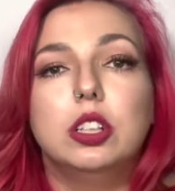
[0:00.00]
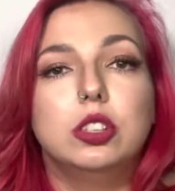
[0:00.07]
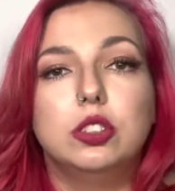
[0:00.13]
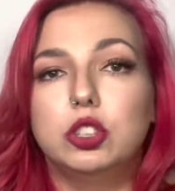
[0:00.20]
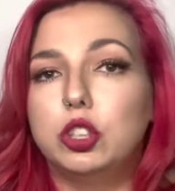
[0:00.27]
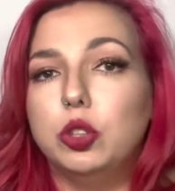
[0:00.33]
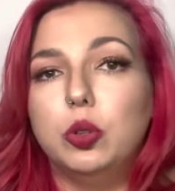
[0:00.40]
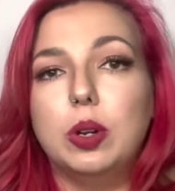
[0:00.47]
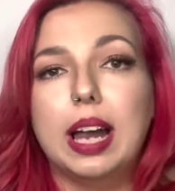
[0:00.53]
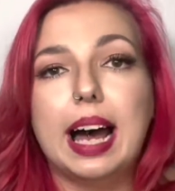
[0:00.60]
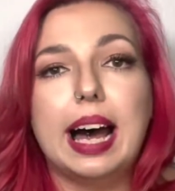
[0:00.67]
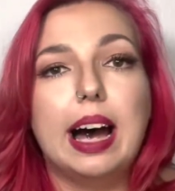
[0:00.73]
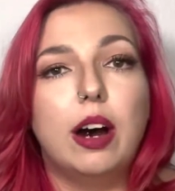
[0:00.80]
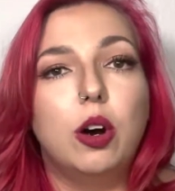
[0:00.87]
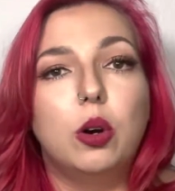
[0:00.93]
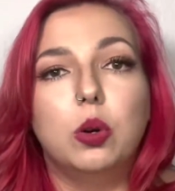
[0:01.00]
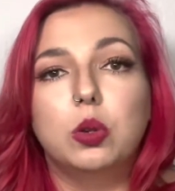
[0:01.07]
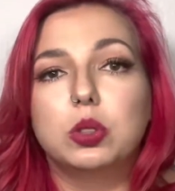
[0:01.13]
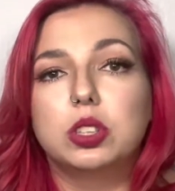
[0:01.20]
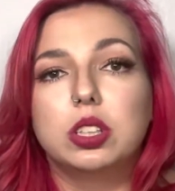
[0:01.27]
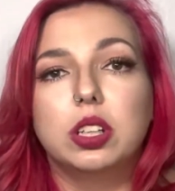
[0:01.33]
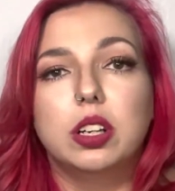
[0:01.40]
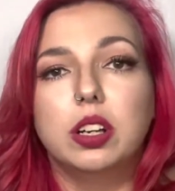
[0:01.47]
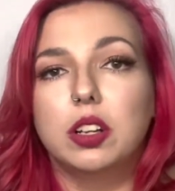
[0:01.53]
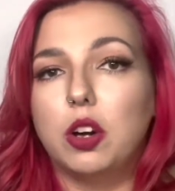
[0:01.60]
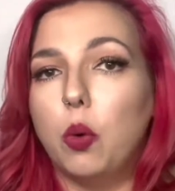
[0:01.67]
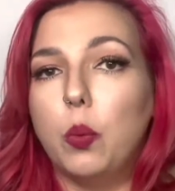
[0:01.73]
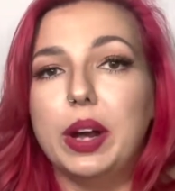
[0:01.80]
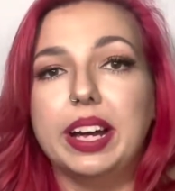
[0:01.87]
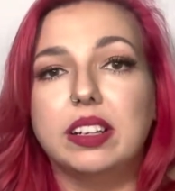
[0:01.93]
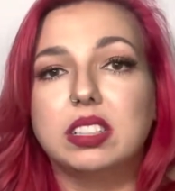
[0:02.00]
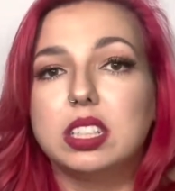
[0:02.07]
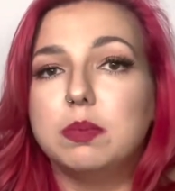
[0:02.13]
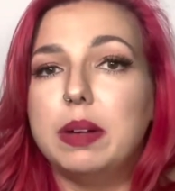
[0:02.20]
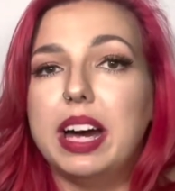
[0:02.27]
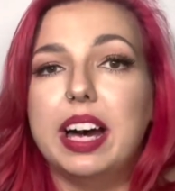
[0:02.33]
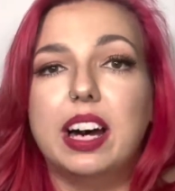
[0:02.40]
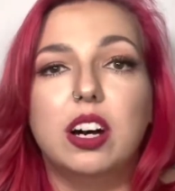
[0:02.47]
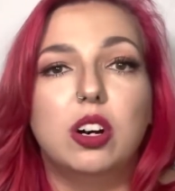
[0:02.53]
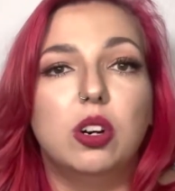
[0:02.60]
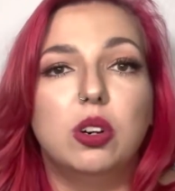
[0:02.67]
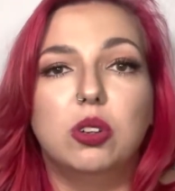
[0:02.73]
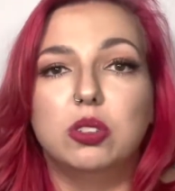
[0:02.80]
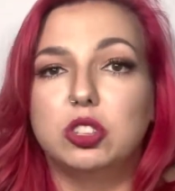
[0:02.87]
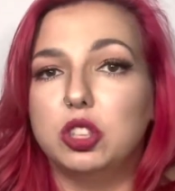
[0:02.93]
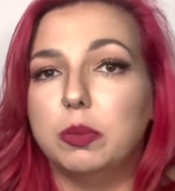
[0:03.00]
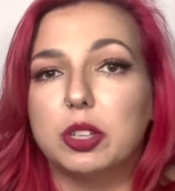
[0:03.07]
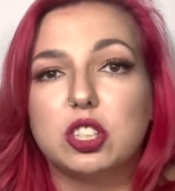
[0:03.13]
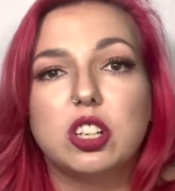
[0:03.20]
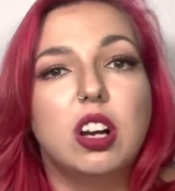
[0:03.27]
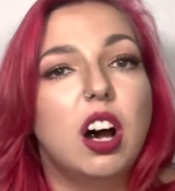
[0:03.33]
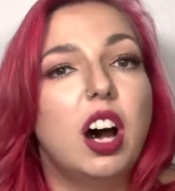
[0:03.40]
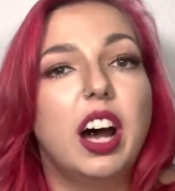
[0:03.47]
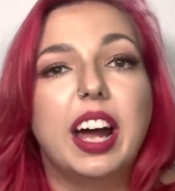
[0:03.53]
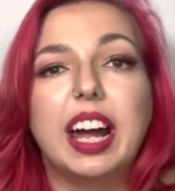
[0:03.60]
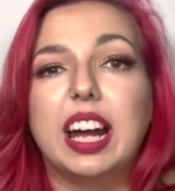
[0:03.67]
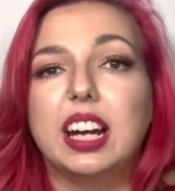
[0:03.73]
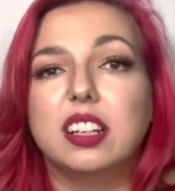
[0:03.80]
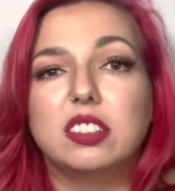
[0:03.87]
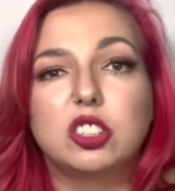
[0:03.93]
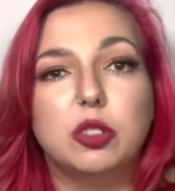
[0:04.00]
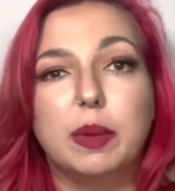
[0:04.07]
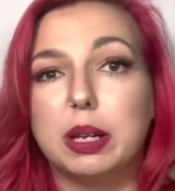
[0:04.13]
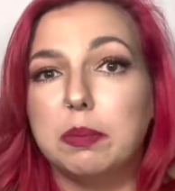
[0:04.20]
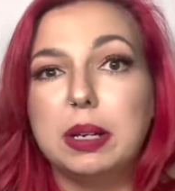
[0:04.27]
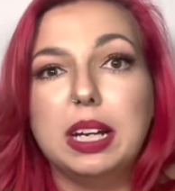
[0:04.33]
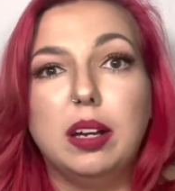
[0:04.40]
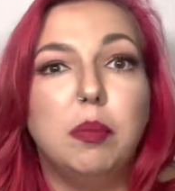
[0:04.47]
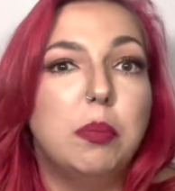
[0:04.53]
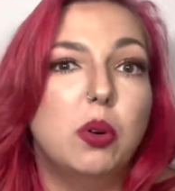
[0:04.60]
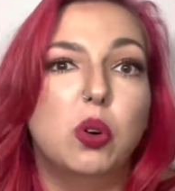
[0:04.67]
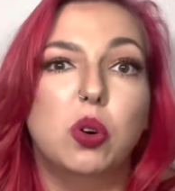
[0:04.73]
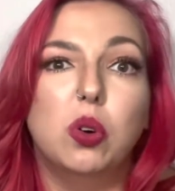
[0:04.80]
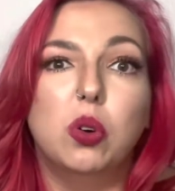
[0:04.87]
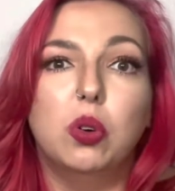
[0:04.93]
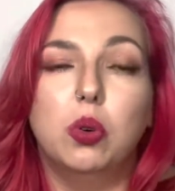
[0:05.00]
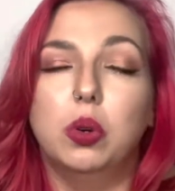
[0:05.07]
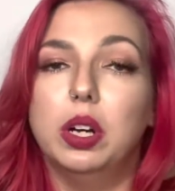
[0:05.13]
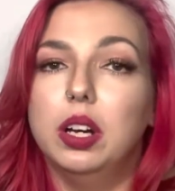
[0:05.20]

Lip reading: too loud, a weird smell, too much light, too many people,